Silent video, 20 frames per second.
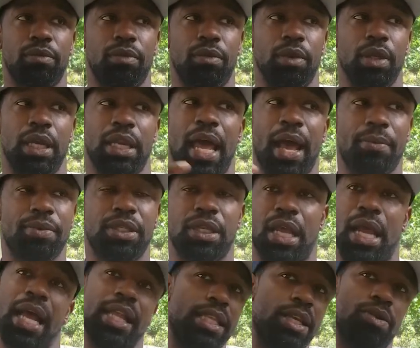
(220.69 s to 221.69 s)
And I was
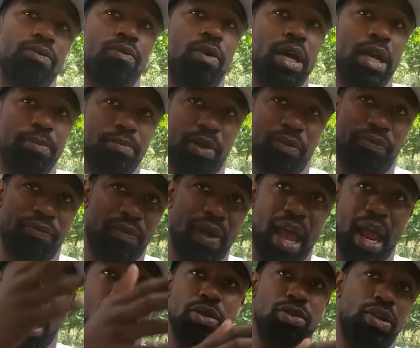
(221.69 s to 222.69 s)
like, I didn't want him to
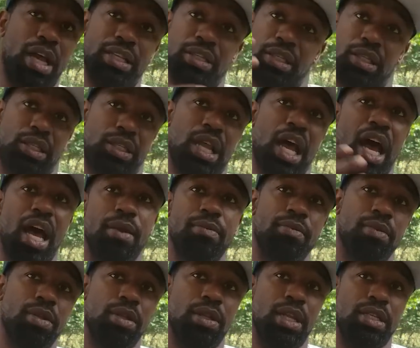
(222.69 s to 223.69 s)
fire, so I just stopped.
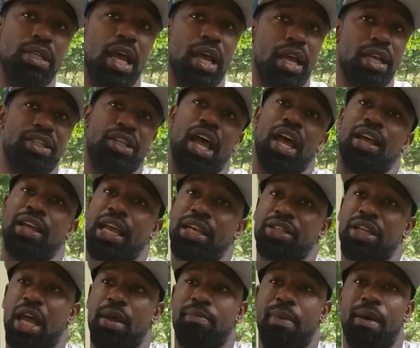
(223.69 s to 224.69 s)
That's how I got shot. I got
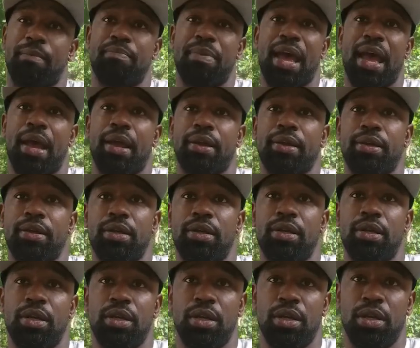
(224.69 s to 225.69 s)
shot in my back.
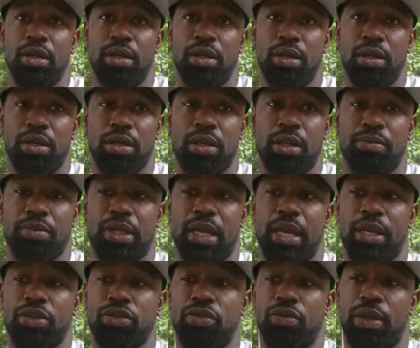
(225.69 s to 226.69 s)
You know what
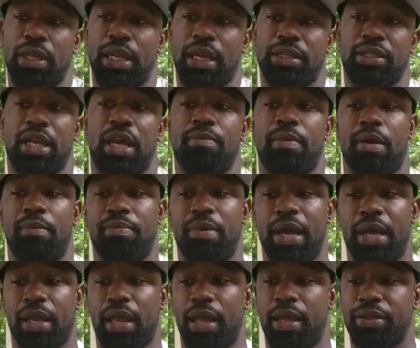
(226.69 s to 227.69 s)
I'm saying? So I shot my
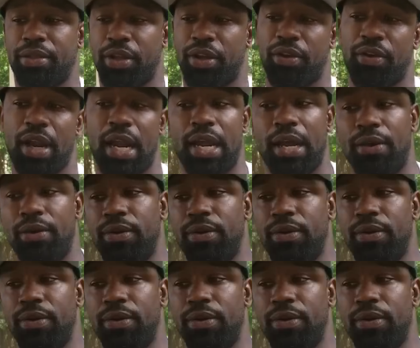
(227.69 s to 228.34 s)
back, I hit the ground.